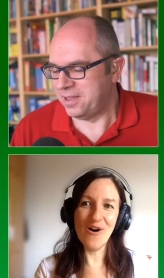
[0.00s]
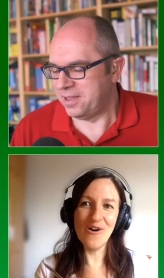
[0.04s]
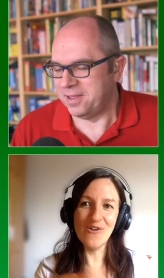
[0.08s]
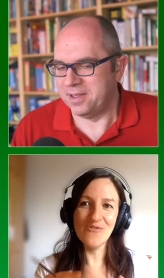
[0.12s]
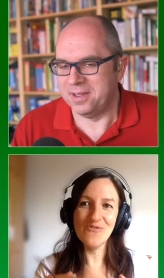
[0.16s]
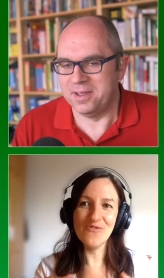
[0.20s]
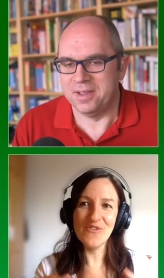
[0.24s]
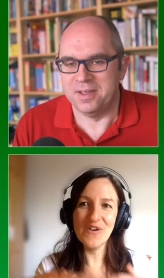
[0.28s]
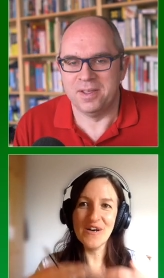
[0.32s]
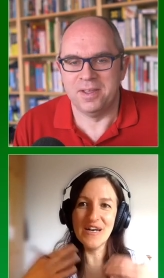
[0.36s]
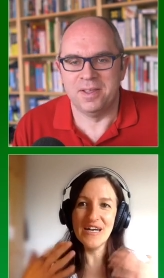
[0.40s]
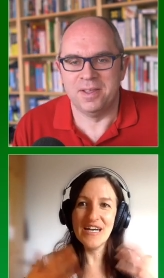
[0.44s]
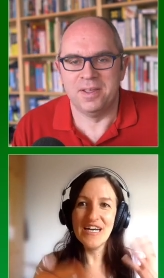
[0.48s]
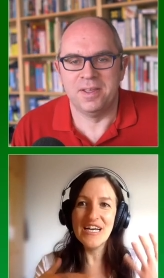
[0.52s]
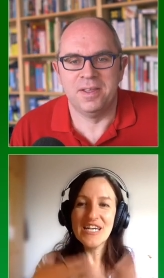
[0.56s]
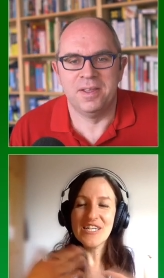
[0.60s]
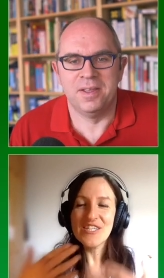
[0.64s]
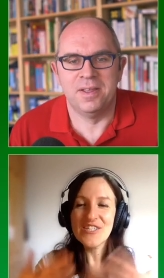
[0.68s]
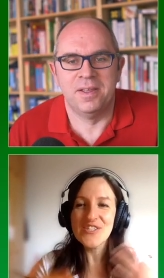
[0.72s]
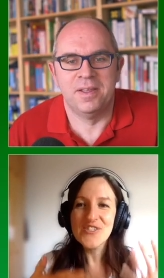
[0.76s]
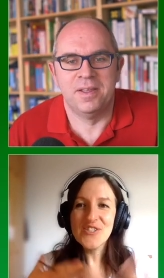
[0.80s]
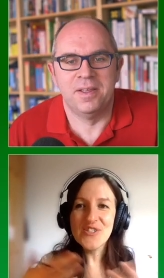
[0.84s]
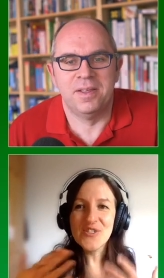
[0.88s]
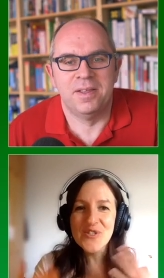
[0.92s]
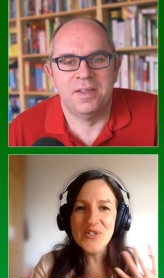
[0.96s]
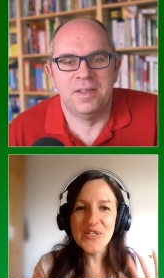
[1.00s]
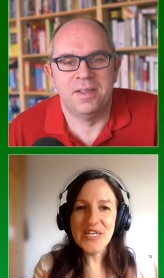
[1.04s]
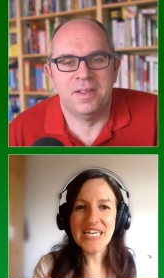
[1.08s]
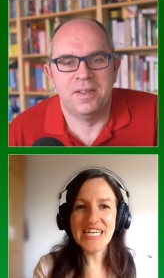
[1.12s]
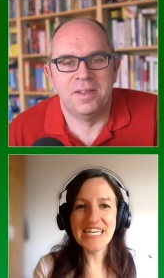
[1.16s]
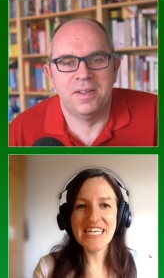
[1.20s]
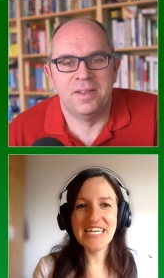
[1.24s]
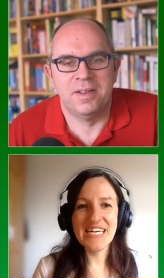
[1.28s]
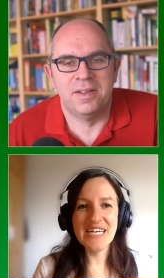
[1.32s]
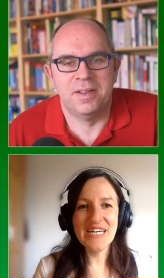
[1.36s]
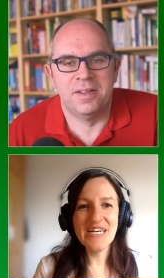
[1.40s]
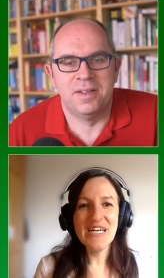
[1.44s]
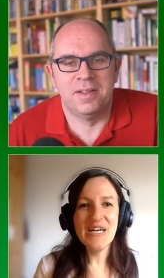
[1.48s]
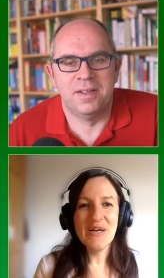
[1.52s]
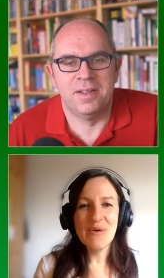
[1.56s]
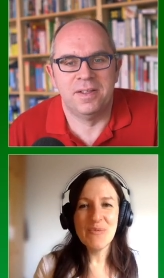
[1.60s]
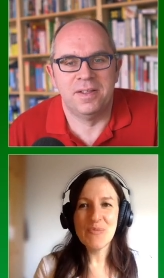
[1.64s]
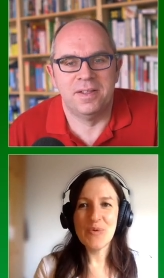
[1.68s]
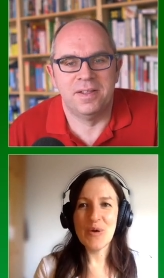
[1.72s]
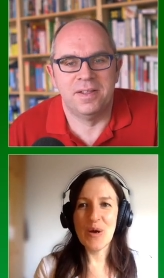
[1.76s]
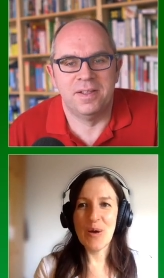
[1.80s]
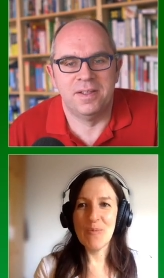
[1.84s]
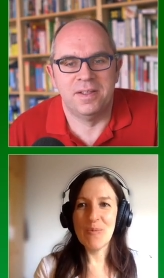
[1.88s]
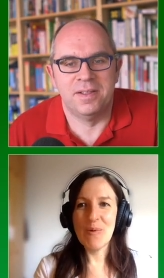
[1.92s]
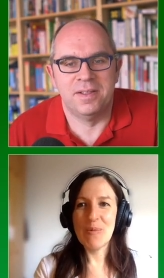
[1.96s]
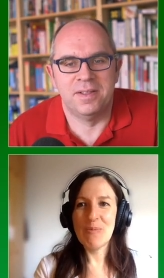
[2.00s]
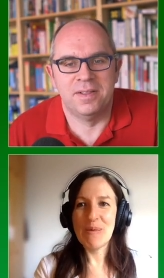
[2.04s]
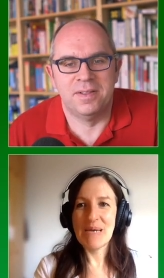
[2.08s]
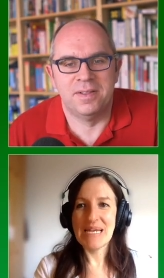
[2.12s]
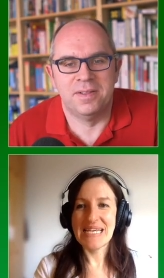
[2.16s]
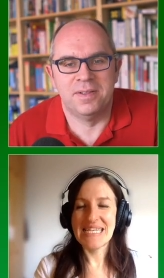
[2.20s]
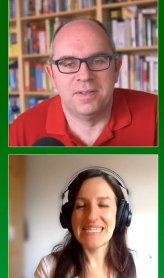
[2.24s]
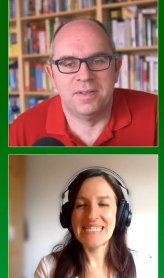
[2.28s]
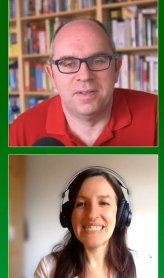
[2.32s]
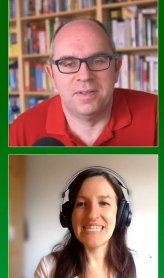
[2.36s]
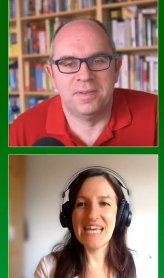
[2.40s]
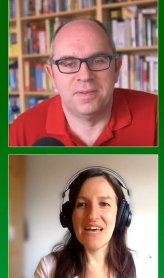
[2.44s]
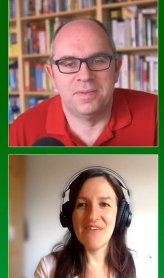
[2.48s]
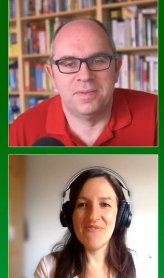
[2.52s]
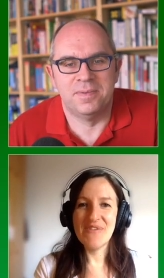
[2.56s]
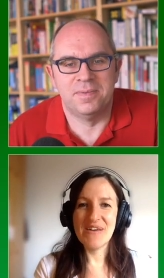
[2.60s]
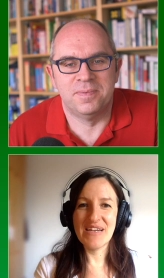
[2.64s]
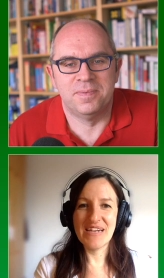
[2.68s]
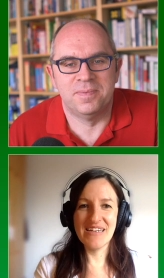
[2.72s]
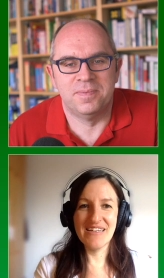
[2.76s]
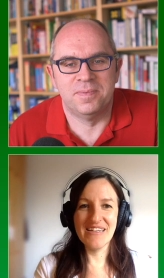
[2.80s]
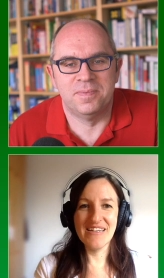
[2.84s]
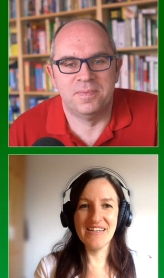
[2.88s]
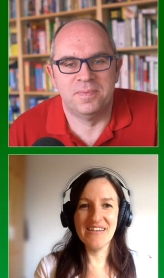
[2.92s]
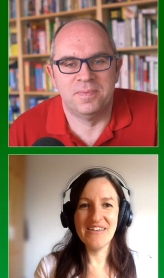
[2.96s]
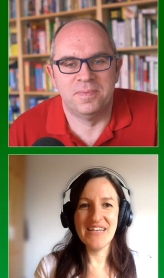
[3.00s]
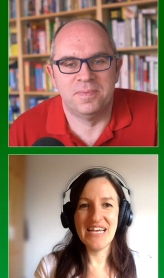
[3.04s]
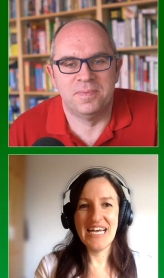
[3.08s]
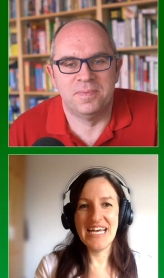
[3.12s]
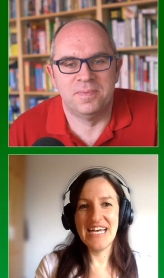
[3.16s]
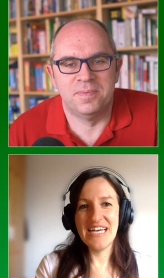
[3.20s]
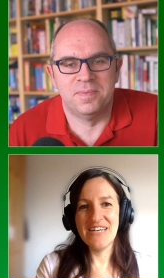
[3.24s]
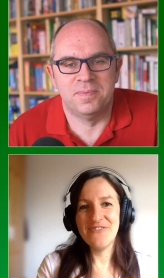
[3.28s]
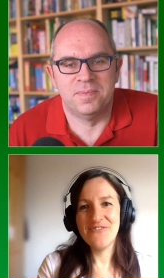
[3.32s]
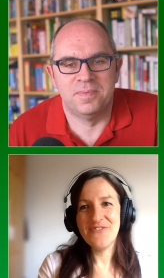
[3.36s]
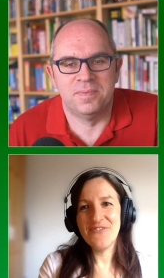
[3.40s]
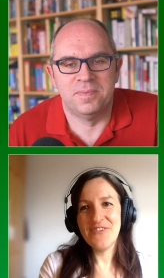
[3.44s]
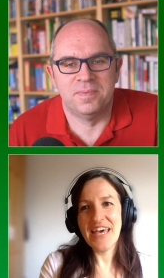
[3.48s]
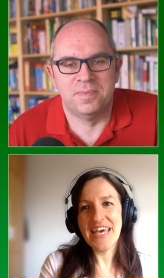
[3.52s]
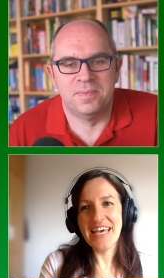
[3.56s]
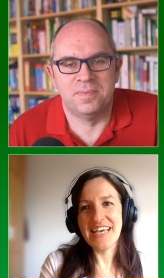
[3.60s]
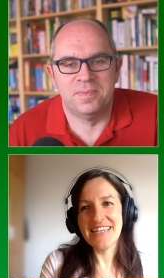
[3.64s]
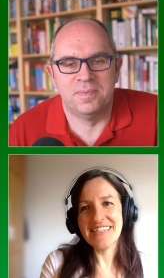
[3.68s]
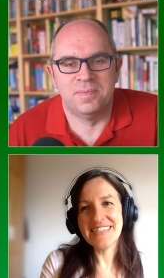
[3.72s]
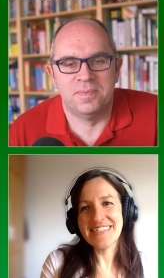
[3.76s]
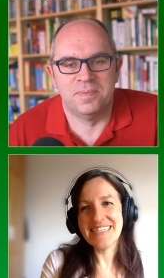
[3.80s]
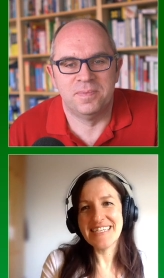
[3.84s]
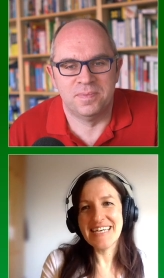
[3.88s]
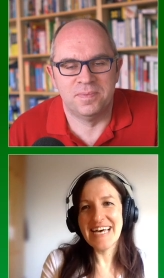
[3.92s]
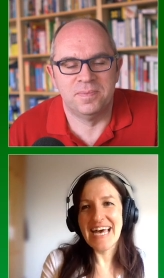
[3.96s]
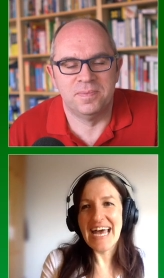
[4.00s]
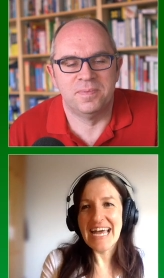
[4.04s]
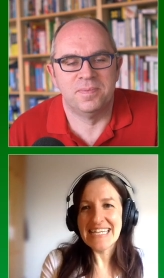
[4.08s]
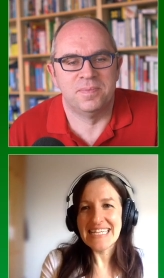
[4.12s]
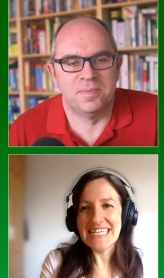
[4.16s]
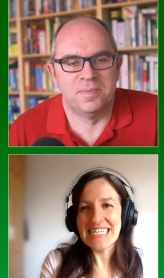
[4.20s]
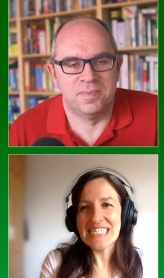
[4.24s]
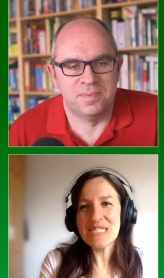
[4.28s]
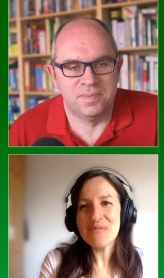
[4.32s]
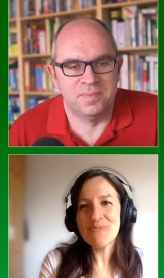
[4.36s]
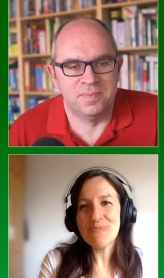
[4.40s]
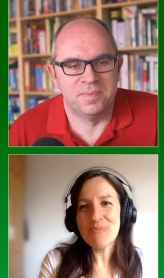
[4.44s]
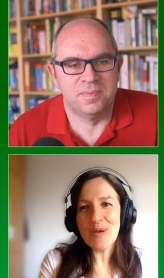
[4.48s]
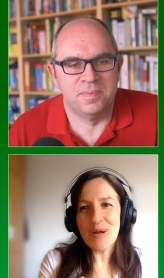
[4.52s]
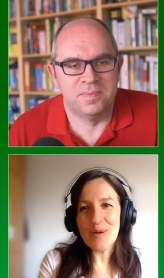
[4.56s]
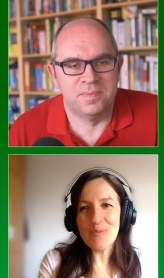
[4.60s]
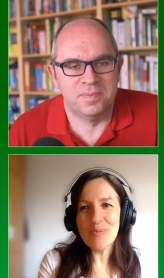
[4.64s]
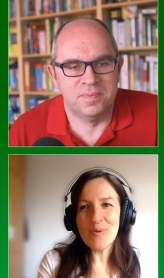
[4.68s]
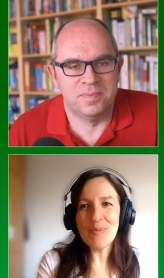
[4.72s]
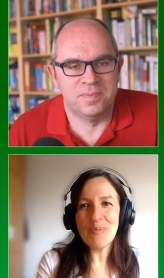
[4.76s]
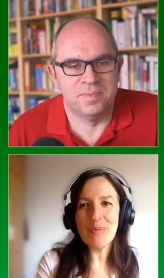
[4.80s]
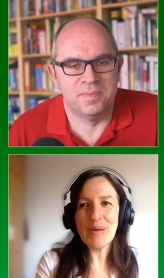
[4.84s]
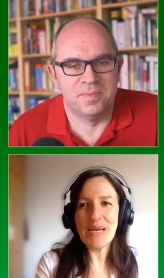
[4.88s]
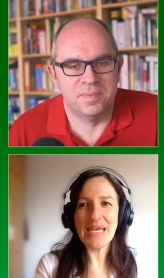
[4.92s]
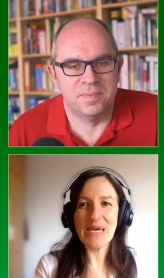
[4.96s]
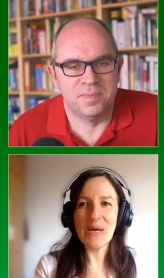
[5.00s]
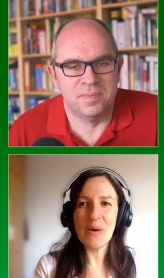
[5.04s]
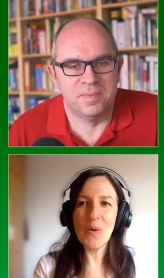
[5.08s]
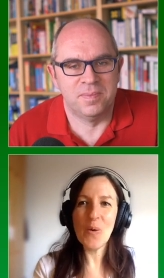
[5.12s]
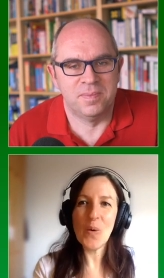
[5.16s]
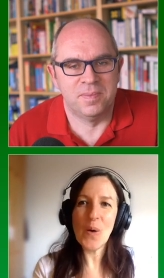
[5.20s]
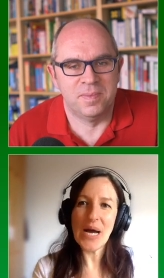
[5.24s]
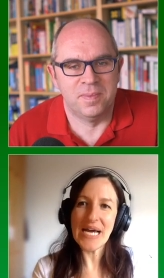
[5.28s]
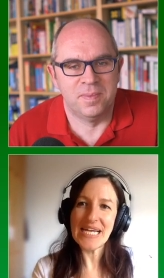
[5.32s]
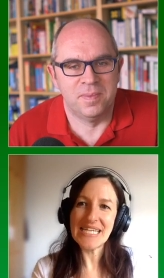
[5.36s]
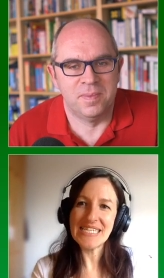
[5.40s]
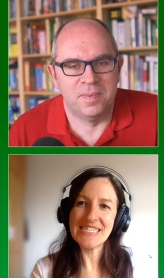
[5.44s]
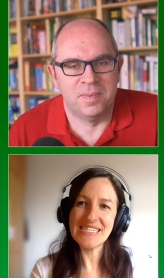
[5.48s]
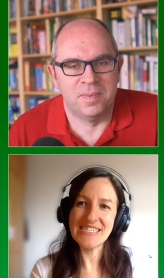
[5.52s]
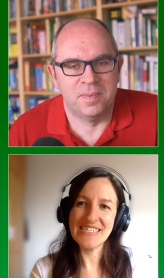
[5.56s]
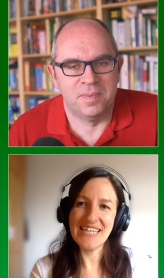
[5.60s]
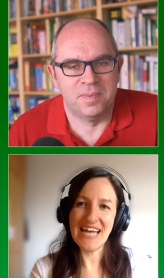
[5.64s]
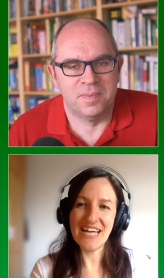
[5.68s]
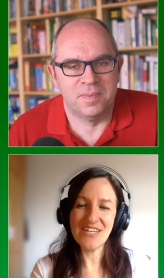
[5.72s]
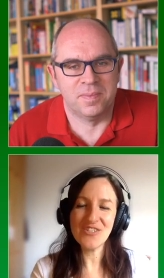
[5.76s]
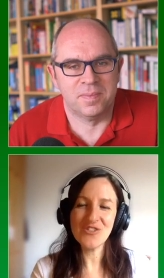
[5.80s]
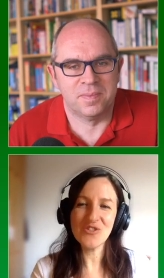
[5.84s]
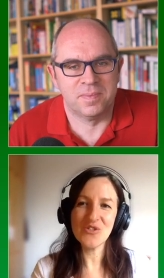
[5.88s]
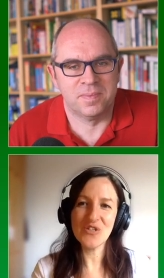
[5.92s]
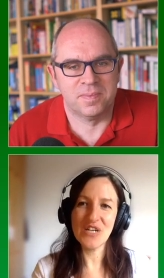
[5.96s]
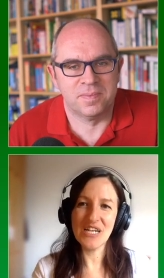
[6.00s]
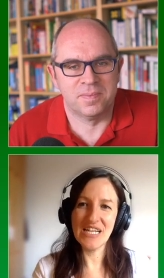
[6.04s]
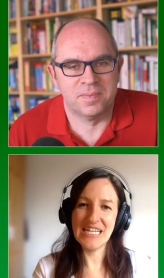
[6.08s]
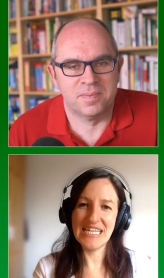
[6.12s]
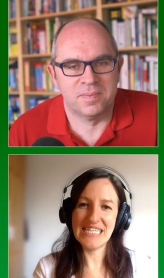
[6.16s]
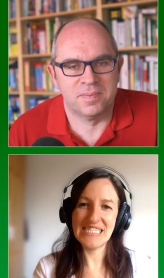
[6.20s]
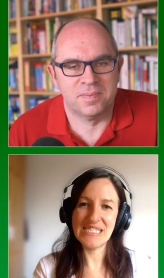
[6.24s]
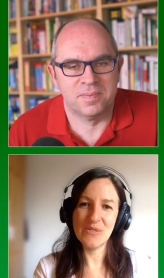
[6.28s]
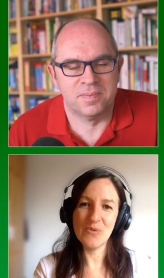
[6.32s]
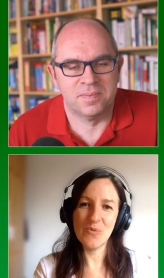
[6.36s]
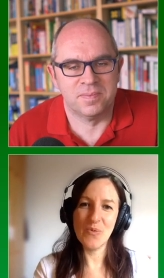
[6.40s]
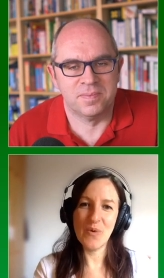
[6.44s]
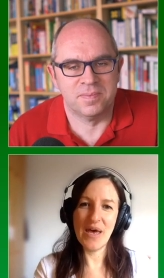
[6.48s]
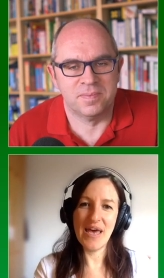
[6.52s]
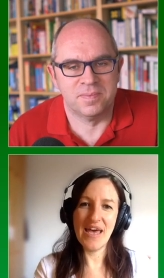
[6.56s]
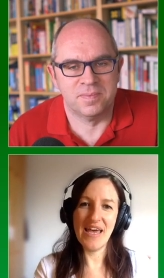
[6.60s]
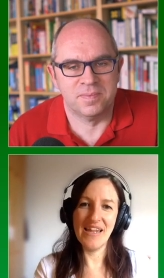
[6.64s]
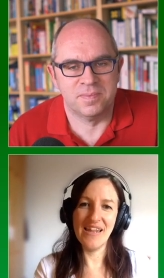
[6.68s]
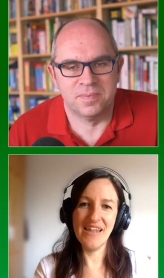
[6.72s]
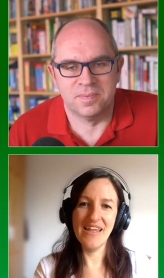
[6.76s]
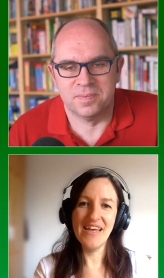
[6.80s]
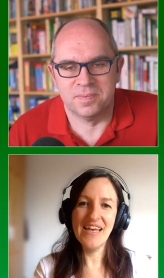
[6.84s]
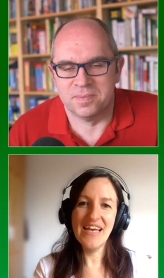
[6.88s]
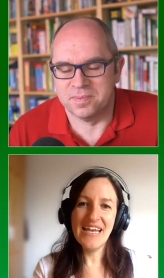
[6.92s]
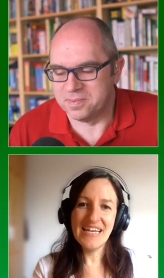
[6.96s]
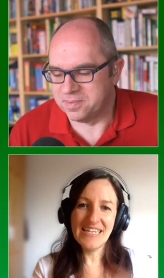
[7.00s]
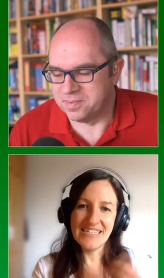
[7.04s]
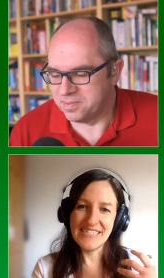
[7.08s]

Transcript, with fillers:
Speaker 1: of uh, doing uh, probably several uh, things, and it's probably quite natural as well,